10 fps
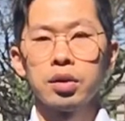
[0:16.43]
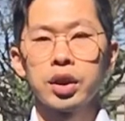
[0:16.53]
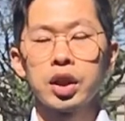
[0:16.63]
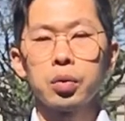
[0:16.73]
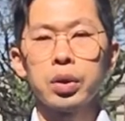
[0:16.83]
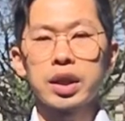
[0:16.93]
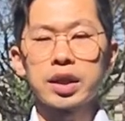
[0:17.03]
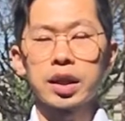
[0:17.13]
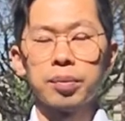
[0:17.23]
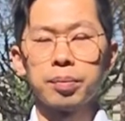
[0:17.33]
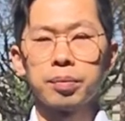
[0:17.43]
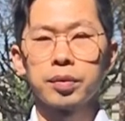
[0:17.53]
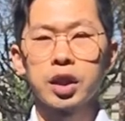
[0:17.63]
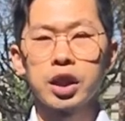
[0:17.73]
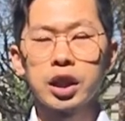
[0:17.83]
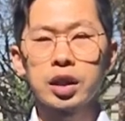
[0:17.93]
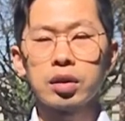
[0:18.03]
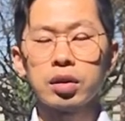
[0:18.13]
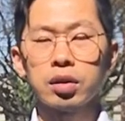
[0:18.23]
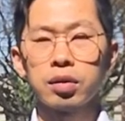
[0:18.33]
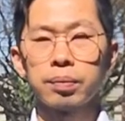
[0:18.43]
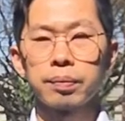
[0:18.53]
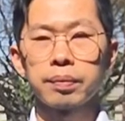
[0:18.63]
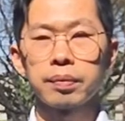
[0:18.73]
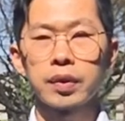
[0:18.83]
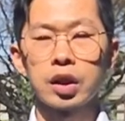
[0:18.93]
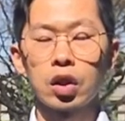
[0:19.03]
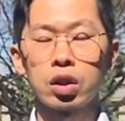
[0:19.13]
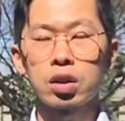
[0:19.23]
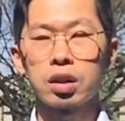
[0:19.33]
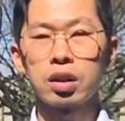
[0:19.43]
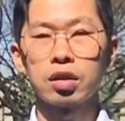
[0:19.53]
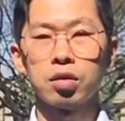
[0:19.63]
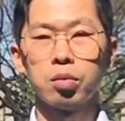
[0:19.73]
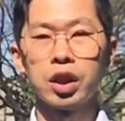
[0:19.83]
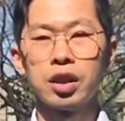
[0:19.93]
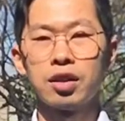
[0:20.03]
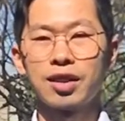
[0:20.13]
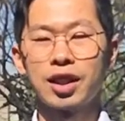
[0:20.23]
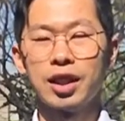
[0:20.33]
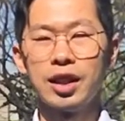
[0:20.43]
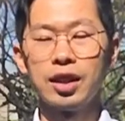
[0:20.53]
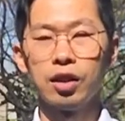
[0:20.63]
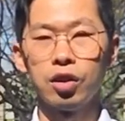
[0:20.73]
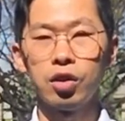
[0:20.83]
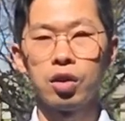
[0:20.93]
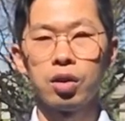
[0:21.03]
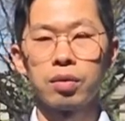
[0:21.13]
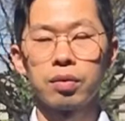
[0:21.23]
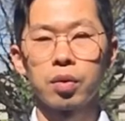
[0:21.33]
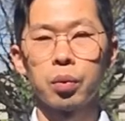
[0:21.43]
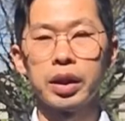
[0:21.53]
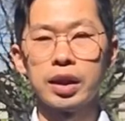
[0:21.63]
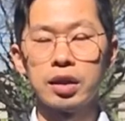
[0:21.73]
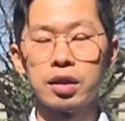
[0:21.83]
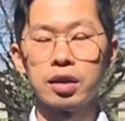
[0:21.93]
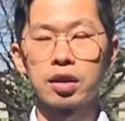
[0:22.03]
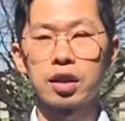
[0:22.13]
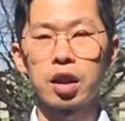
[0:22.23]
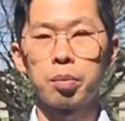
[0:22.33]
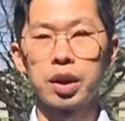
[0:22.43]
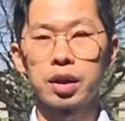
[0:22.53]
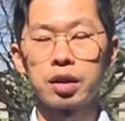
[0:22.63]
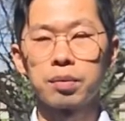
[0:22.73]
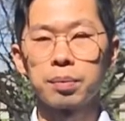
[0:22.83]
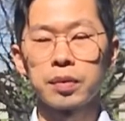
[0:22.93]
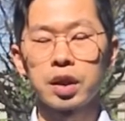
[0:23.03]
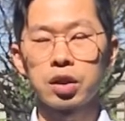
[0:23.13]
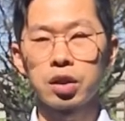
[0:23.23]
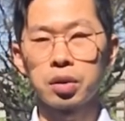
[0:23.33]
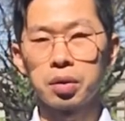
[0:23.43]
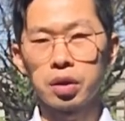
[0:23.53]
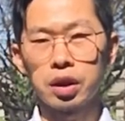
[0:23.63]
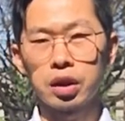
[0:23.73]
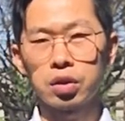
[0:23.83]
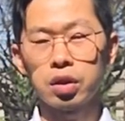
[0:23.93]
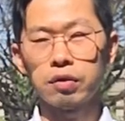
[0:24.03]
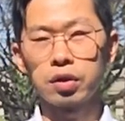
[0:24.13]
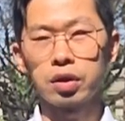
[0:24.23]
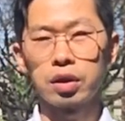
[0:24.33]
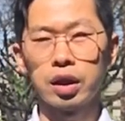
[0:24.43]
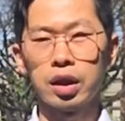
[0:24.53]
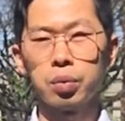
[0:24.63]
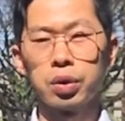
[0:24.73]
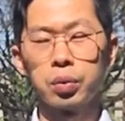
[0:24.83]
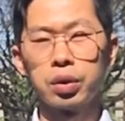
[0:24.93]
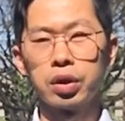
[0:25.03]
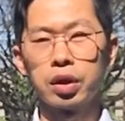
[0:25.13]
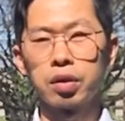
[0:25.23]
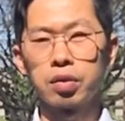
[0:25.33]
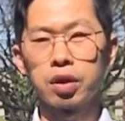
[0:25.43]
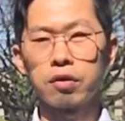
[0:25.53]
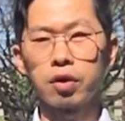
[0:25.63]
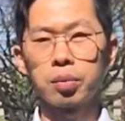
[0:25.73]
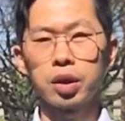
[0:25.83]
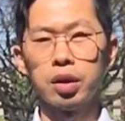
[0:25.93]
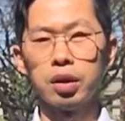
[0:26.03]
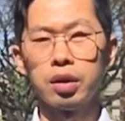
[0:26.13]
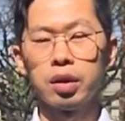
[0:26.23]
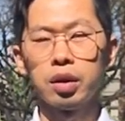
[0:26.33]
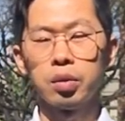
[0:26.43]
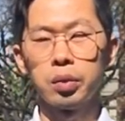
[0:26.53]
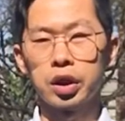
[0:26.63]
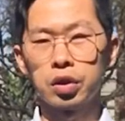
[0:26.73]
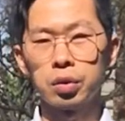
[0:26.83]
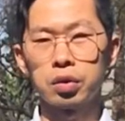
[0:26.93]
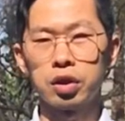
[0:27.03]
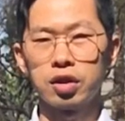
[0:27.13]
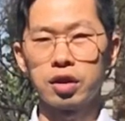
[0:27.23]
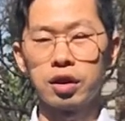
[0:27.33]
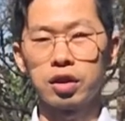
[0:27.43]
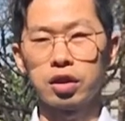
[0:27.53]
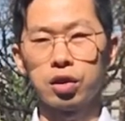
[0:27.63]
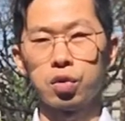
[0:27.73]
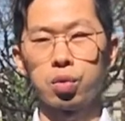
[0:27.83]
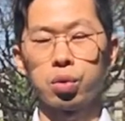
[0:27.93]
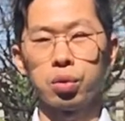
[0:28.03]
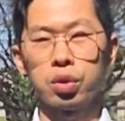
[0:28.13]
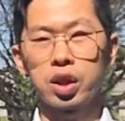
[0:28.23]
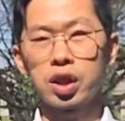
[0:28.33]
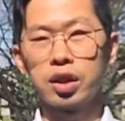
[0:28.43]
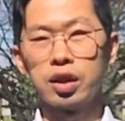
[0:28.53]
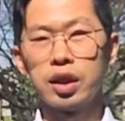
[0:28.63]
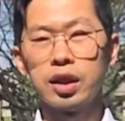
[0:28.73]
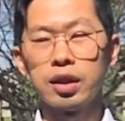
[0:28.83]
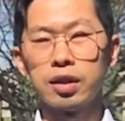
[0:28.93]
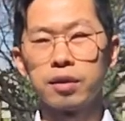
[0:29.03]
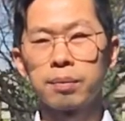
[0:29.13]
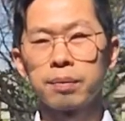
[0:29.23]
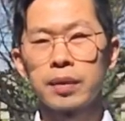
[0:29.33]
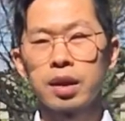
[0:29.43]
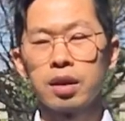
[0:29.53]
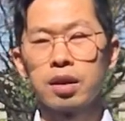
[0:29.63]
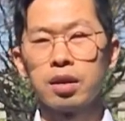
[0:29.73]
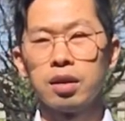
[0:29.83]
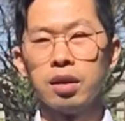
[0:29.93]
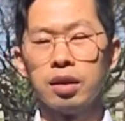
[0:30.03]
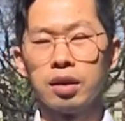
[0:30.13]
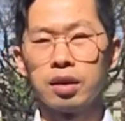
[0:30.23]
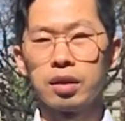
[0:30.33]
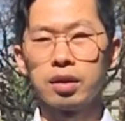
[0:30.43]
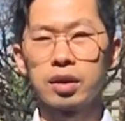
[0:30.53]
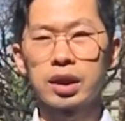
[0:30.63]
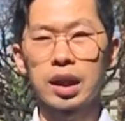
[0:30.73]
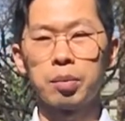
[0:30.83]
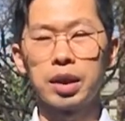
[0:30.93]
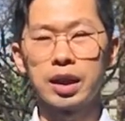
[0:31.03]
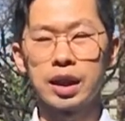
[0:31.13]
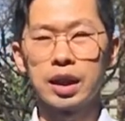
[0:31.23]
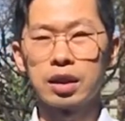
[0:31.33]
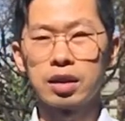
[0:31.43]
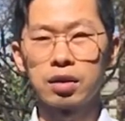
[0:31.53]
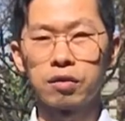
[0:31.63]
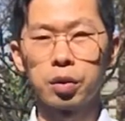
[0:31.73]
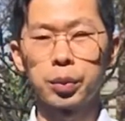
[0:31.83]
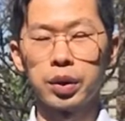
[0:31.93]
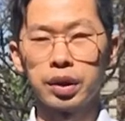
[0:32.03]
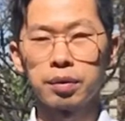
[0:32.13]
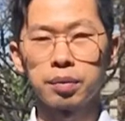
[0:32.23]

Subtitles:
Qing Wei San. Qing it also means clear. Wei is the stomach. So it's actually from the name we will know this formula we're going to discuss is to clear the stomach heat formula.